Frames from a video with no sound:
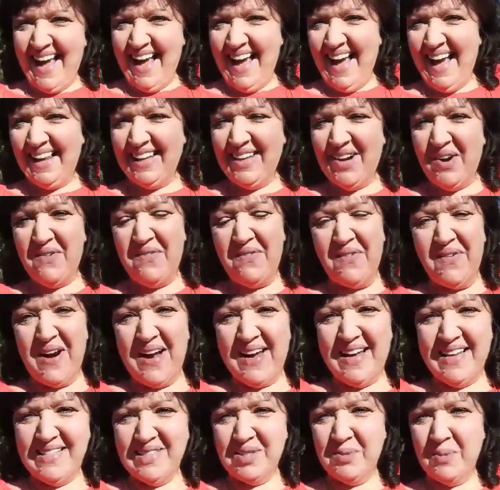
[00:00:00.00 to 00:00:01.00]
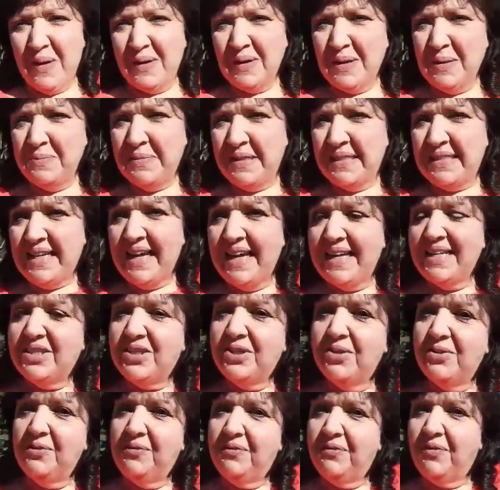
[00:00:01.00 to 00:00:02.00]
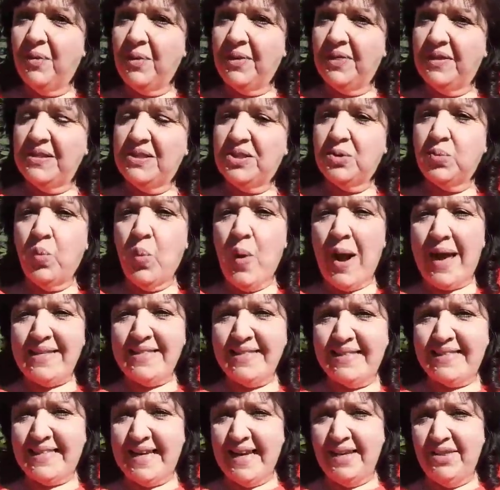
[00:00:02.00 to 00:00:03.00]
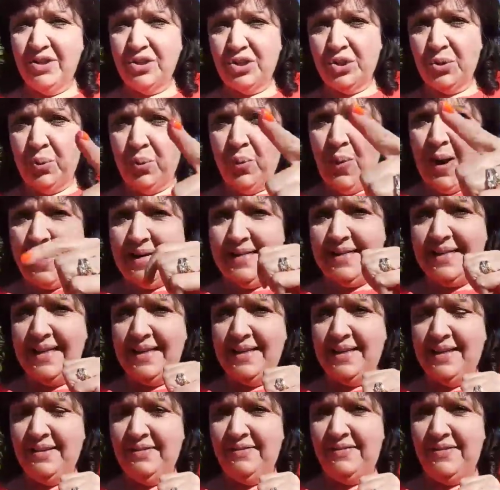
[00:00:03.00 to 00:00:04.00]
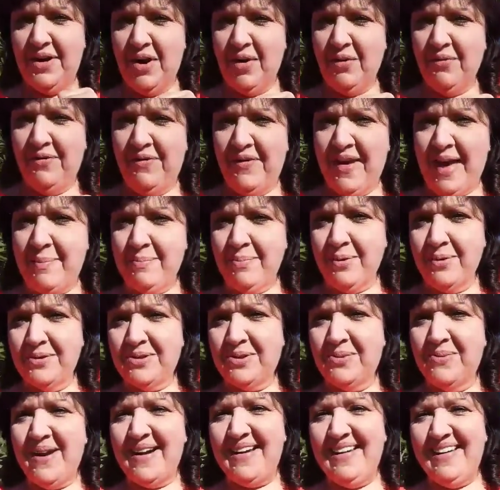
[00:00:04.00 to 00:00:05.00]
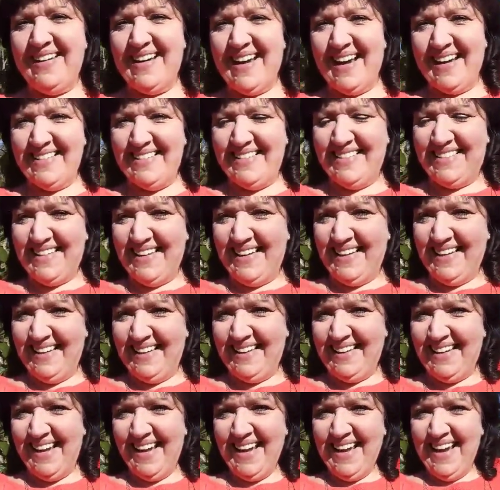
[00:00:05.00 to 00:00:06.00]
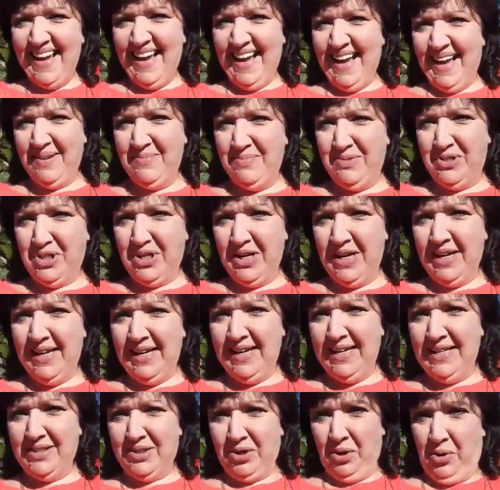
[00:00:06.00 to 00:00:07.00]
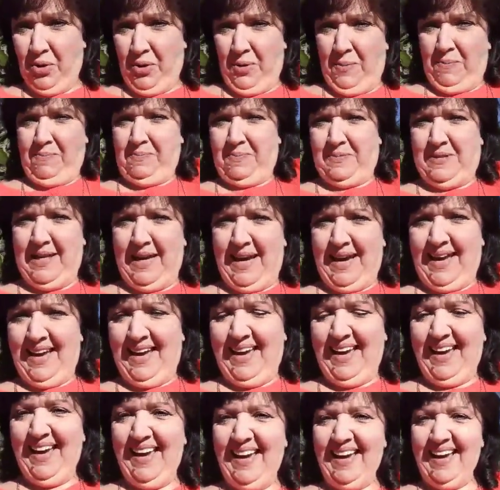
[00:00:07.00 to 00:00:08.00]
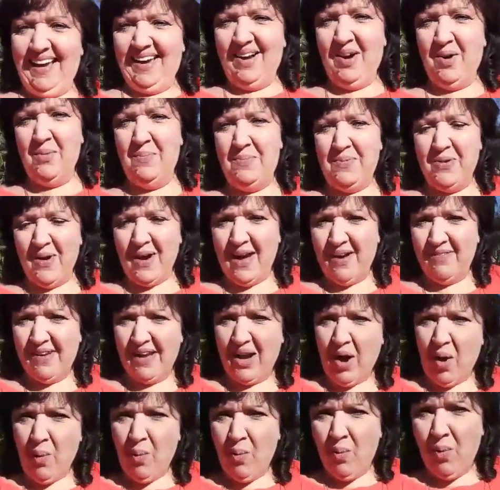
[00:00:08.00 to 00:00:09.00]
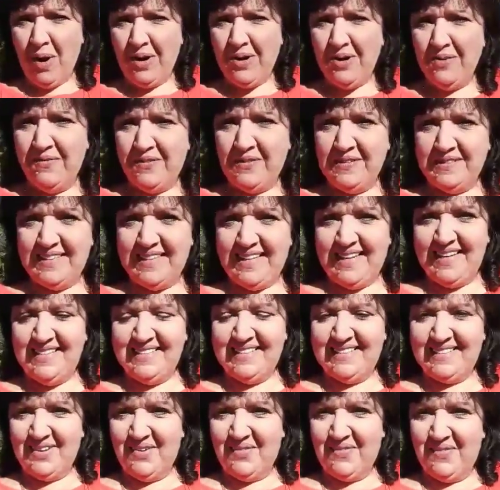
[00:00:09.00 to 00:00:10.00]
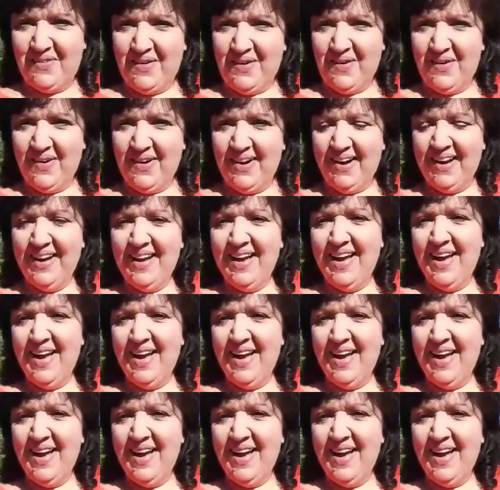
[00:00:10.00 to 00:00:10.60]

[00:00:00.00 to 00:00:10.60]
Hello, friends. Welcome to Take Two for this Wednesday, the 20th of November, 2019. I'm Jeannie. It's Hump Day. I hope you're having a wonderful day so far.